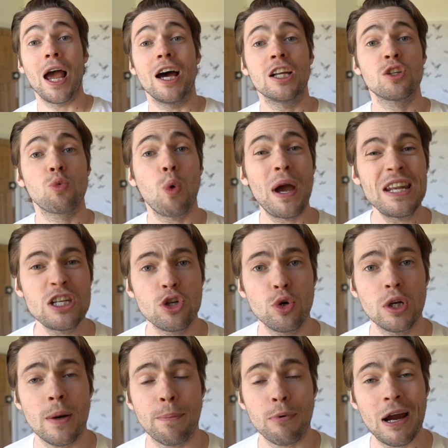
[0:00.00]
And when
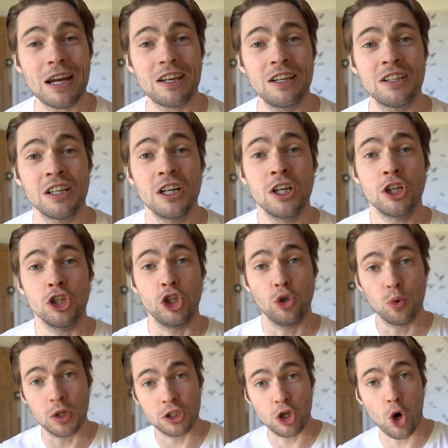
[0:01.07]
doing a bracket,
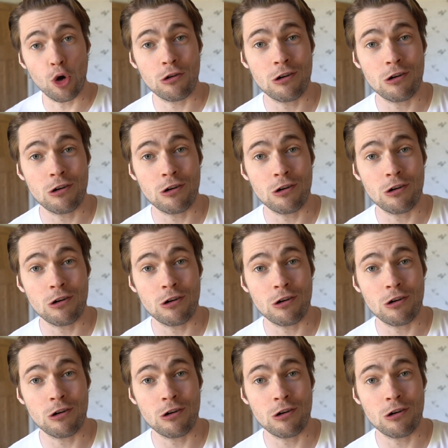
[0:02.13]
you would go